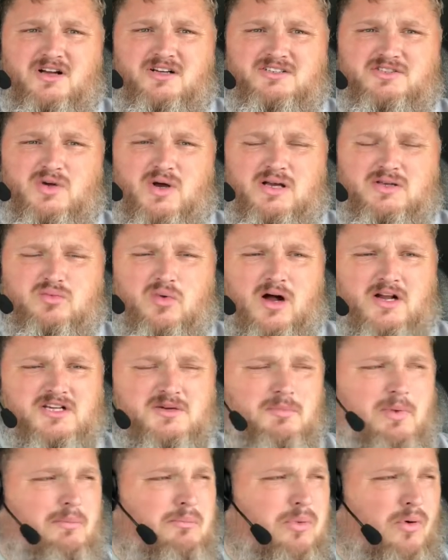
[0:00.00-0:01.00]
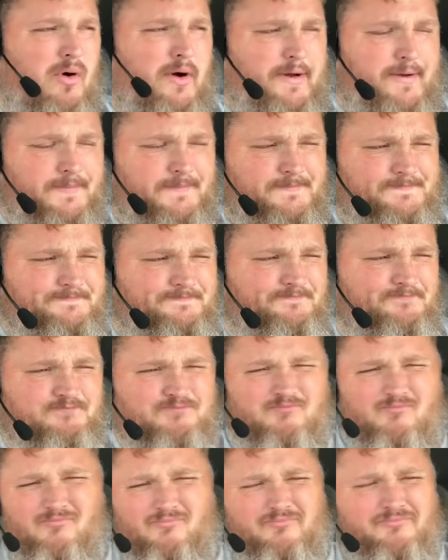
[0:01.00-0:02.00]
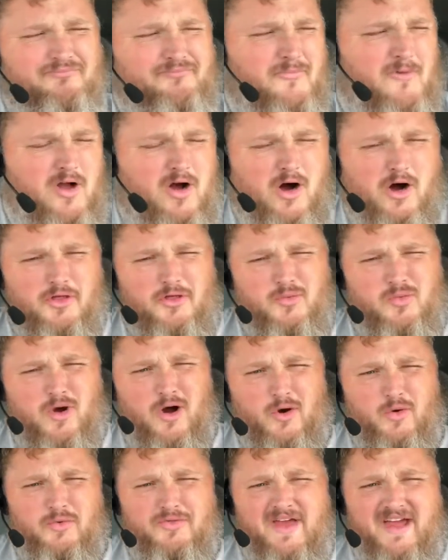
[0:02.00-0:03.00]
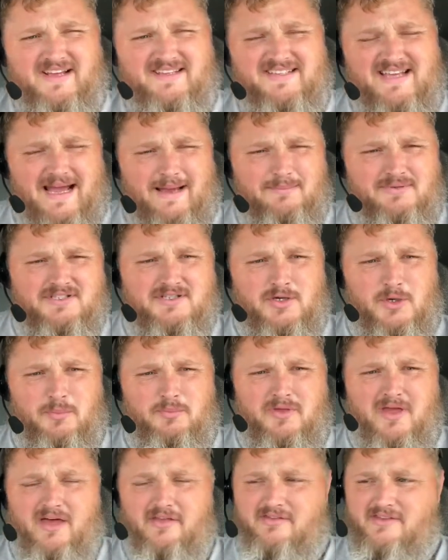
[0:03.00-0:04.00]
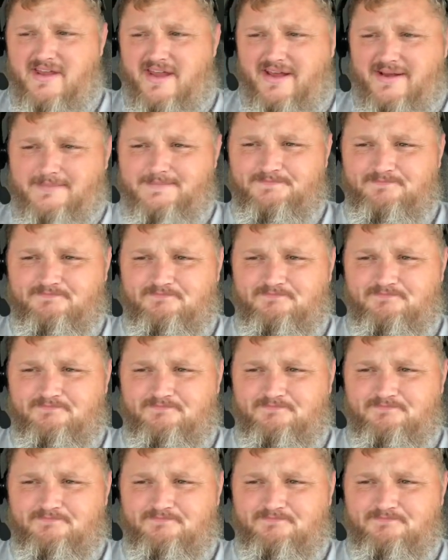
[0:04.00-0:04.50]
So I was watching my boy on the road with ASAP Scoop the other day.